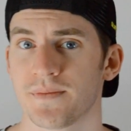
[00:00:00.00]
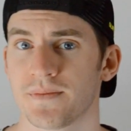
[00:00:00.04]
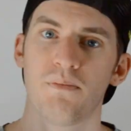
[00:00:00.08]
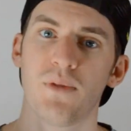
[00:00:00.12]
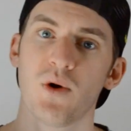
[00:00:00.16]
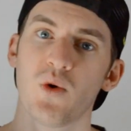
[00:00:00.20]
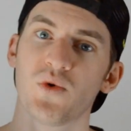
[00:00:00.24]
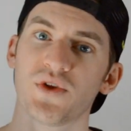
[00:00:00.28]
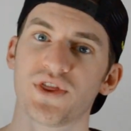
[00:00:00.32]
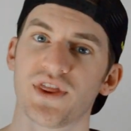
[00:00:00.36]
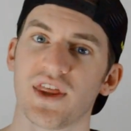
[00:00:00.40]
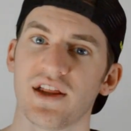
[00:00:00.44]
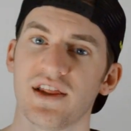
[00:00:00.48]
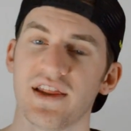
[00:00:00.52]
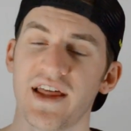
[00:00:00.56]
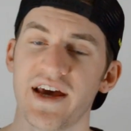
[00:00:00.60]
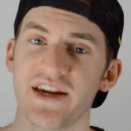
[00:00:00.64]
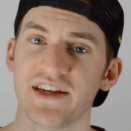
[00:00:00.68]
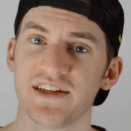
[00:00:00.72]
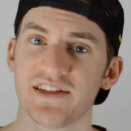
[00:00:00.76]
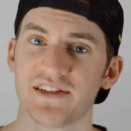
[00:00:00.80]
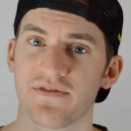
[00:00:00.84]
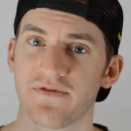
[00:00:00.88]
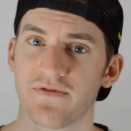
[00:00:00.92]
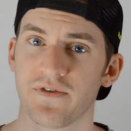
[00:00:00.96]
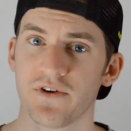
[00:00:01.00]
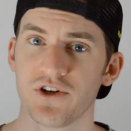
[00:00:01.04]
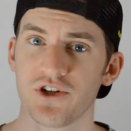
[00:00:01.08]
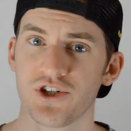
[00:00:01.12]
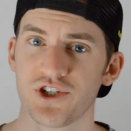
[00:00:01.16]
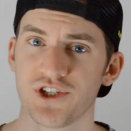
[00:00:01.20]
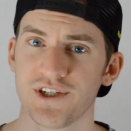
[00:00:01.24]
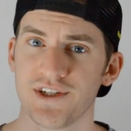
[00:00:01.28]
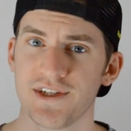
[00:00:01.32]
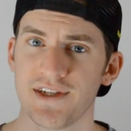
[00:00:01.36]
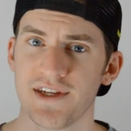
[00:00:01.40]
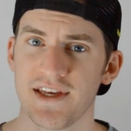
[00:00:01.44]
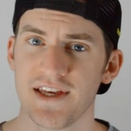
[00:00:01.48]
But with the latest
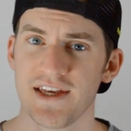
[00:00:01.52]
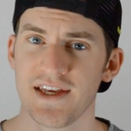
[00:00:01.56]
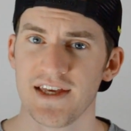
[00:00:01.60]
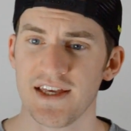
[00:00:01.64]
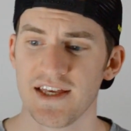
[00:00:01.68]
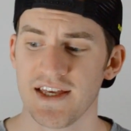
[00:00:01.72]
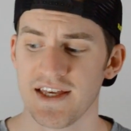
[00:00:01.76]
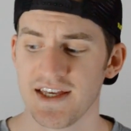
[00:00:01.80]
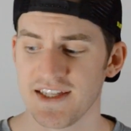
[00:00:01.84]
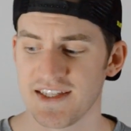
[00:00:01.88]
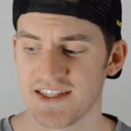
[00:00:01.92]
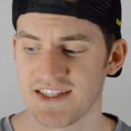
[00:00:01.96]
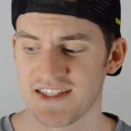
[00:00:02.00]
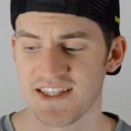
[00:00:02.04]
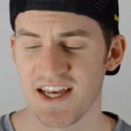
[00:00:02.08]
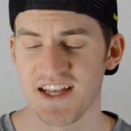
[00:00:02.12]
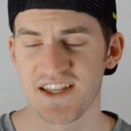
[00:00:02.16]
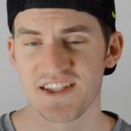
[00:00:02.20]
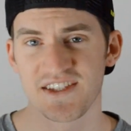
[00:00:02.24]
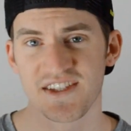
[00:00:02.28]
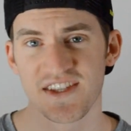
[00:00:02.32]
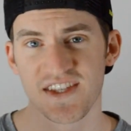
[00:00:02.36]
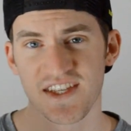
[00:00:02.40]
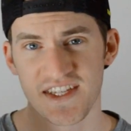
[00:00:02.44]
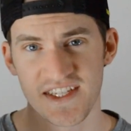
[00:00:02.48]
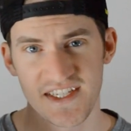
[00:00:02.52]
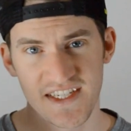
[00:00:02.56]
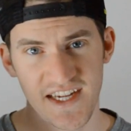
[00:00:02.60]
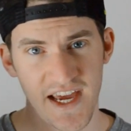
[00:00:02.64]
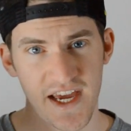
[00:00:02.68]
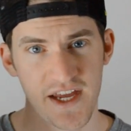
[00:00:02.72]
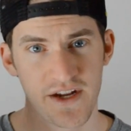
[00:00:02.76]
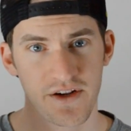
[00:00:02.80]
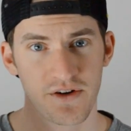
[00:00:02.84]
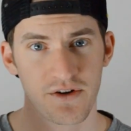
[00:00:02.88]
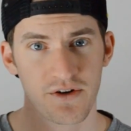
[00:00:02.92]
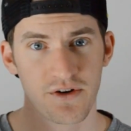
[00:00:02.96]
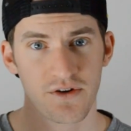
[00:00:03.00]
version, it sets the
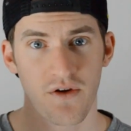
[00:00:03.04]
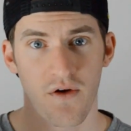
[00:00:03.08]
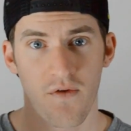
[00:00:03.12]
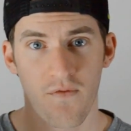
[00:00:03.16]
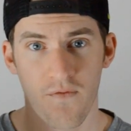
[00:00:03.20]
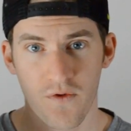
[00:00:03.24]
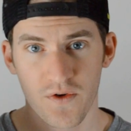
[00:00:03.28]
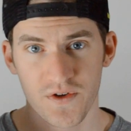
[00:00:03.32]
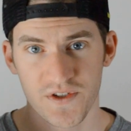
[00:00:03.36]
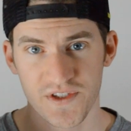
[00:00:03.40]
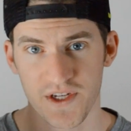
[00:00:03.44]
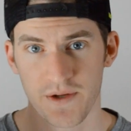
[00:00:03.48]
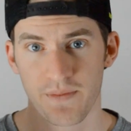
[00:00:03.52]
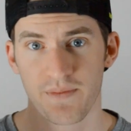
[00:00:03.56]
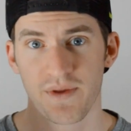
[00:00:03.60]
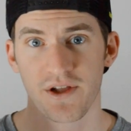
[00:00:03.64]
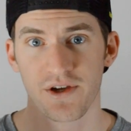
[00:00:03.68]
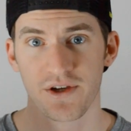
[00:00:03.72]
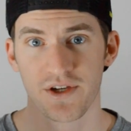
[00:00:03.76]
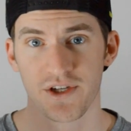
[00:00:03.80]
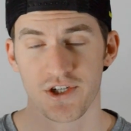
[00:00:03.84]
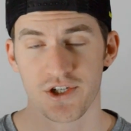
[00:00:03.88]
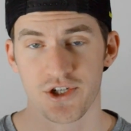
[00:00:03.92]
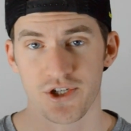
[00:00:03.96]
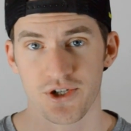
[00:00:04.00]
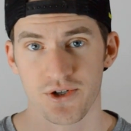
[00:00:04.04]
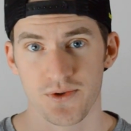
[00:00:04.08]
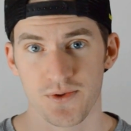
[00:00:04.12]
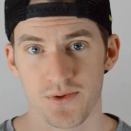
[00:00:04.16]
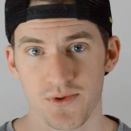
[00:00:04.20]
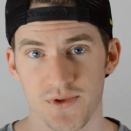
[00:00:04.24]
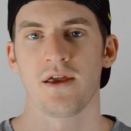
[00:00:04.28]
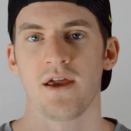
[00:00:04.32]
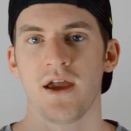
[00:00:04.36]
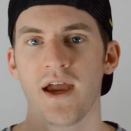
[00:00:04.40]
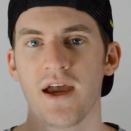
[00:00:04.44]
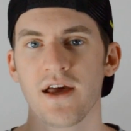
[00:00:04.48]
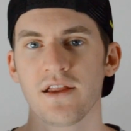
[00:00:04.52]
standard for stability shoes,
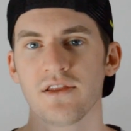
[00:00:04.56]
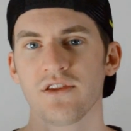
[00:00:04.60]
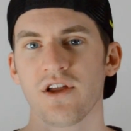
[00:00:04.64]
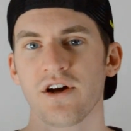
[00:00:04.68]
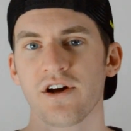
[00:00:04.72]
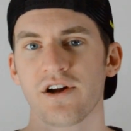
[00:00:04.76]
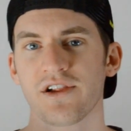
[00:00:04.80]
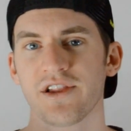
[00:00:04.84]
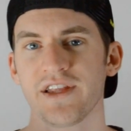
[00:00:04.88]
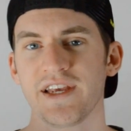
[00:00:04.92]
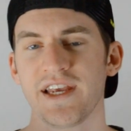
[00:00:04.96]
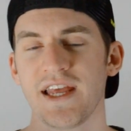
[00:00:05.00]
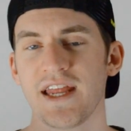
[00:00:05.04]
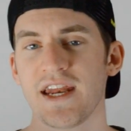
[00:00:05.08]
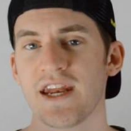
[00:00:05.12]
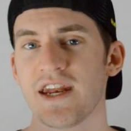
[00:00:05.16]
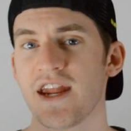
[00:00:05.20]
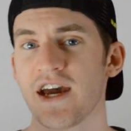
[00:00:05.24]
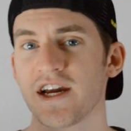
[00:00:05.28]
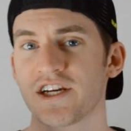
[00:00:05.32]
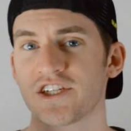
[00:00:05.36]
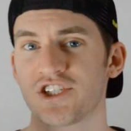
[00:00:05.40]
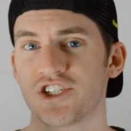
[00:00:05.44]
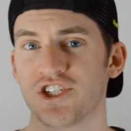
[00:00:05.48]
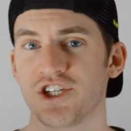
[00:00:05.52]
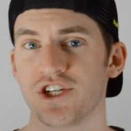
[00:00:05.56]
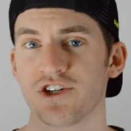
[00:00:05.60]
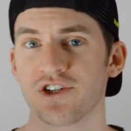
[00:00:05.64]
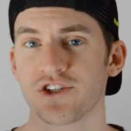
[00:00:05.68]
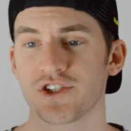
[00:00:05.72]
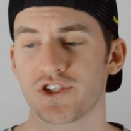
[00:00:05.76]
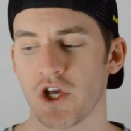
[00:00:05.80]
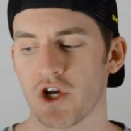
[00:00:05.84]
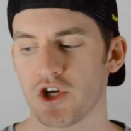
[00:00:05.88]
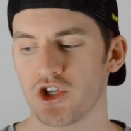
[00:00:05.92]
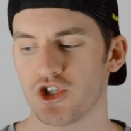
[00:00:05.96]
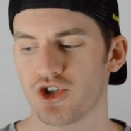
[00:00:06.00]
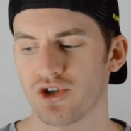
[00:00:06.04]
and luckily next
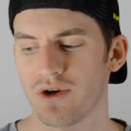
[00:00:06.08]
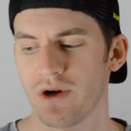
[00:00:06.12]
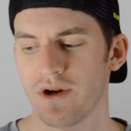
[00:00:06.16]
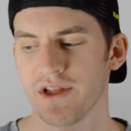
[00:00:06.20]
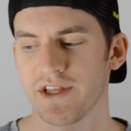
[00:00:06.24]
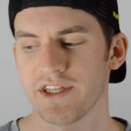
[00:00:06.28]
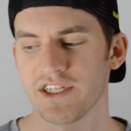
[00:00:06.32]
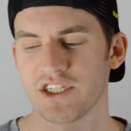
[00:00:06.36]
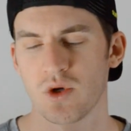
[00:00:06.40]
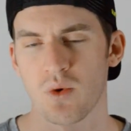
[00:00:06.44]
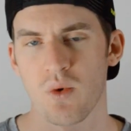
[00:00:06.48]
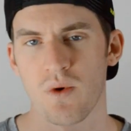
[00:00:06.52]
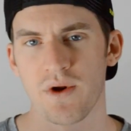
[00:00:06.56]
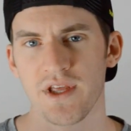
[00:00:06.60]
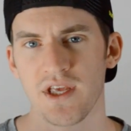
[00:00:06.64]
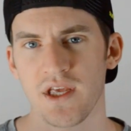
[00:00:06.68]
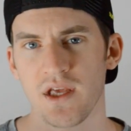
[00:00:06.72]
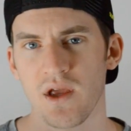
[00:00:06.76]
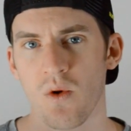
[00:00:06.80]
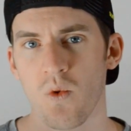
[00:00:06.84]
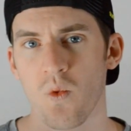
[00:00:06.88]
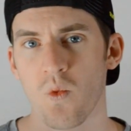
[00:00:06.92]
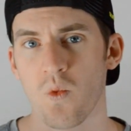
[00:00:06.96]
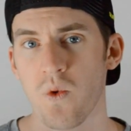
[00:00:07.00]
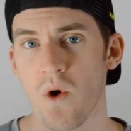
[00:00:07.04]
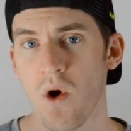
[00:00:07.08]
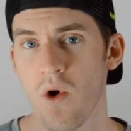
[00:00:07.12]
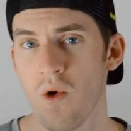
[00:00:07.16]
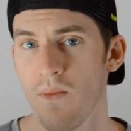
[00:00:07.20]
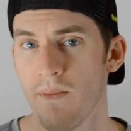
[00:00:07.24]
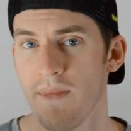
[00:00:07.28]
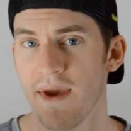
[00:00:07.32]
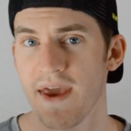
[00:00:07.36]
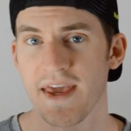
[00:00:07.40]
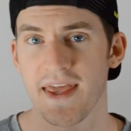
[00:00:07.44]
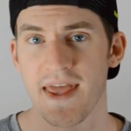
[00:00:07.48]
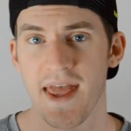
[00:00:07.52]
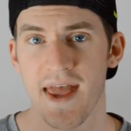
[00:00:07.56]
year's Adrenaline 20 won't
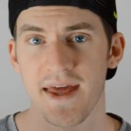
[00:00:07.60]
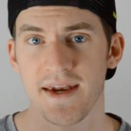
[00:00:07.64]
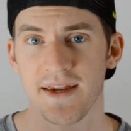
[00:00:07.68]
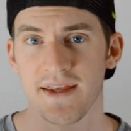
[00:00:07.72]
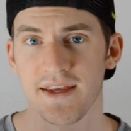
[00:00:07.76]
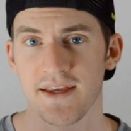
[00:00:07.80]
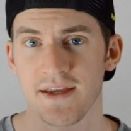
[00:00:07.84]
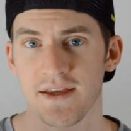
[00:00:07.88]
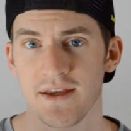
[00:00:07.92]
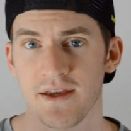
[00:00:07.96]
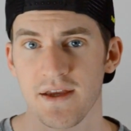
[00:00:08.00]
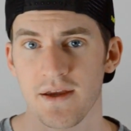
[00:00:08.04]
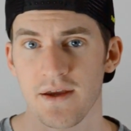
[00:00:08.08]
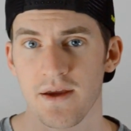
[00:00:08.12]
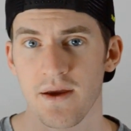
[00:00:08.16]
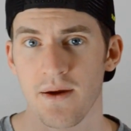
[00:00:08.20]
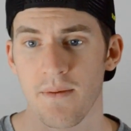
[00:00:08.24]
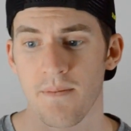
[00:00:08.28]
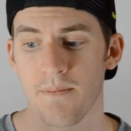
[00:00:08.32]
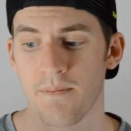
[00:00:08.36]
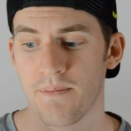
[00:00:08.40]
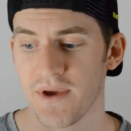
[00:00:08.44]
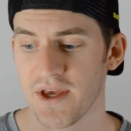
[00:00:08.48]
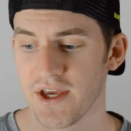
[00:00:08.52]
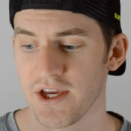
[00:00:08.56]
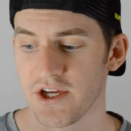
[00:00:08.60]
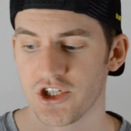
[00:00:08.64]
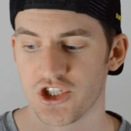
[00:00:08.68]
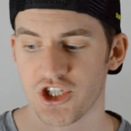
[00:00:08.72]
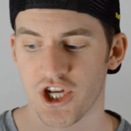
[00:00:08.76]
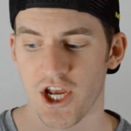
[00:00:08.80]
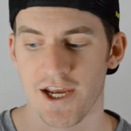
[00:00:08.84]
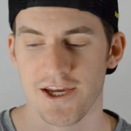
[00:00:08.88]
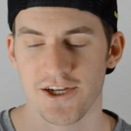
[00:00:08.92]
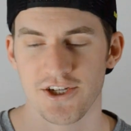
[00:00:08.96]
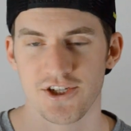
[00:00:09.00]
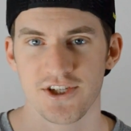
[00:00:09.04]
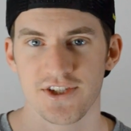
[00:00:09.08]
make any big
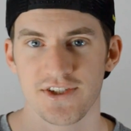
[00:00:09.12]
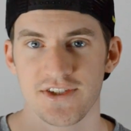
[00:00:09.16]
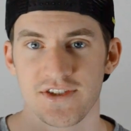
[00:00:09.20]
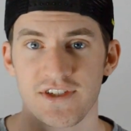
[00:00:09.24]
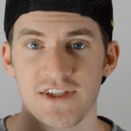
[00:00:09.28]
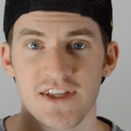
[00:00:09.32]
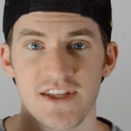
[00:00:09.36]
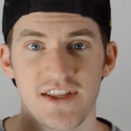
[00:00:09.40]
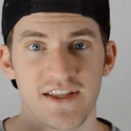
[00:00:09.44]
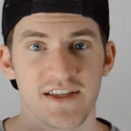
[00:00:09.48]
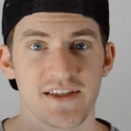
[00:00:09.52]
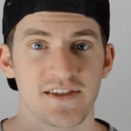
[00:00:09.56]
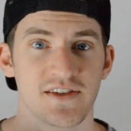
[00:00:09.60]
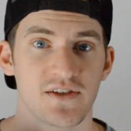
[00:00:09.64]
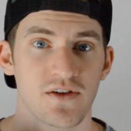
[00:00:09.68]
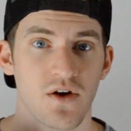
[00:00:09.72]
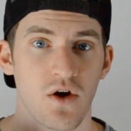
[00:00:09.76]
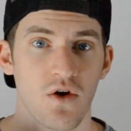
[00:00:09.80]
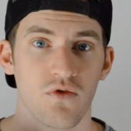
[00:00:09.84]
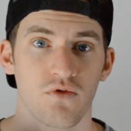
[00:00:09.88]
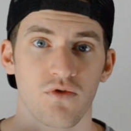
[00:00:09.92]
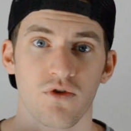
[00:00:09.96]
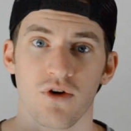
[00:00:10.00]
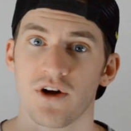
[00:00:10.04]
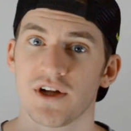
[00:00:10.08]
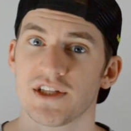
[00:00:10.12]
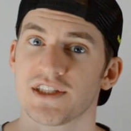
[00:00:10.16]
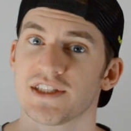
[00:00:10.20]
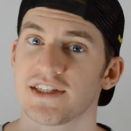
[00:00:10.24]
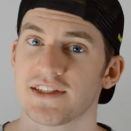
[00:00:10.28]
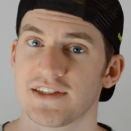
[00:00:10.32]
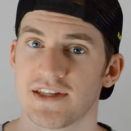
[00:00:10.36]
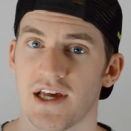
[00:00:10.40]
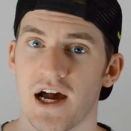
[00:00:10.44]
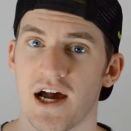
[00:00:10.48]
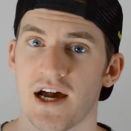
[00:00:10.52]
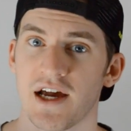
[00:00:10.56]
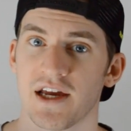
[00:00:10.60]
changes to this overall
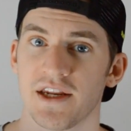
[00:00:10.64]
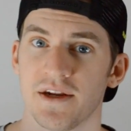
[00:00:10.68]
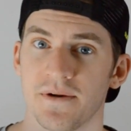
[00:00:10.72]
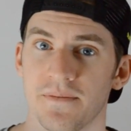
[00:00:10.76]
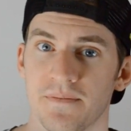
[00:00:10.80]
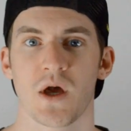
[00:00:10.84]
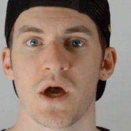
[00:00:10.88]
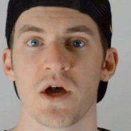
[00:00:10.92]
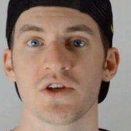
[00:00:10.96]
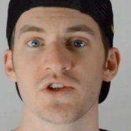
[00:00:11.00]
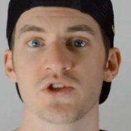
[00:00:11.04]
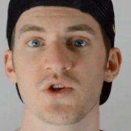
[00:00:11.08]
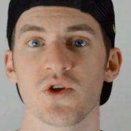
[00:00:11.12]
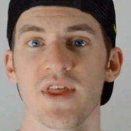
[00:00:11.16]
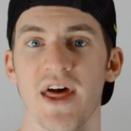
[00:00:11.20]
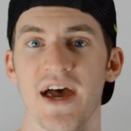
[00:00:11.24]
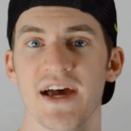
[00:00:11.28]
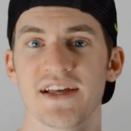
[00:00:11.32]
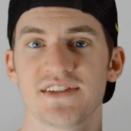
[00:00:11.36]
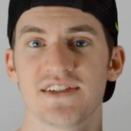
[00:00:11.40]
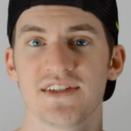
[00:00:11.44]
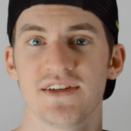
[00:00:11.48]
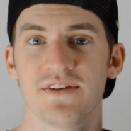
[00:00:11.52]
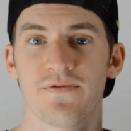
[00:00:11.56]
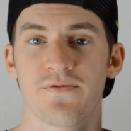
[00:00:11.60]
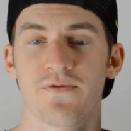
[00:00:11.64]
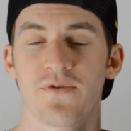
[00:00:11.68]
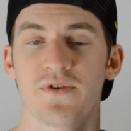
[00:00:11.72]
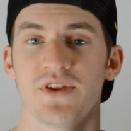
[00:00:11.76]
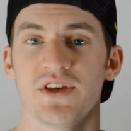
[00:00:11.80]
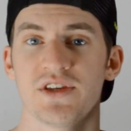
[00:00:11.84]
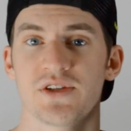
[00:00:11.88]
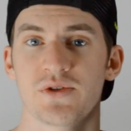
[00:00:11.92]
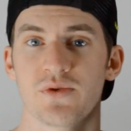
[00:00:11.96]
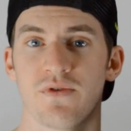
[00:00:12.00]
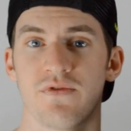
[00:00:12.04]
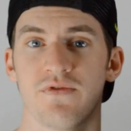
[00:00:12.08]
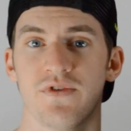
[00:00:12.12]
design. So that's it for
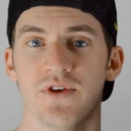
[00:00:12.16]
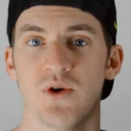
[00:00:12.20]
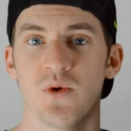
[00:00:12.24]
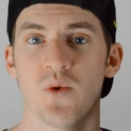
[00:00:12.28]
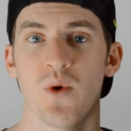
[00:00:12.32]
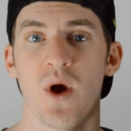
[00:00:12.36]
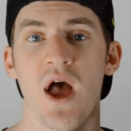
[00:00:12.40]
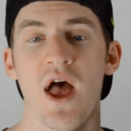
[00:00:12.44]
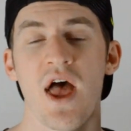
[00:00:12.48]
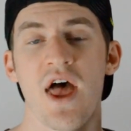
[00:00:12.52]
this review.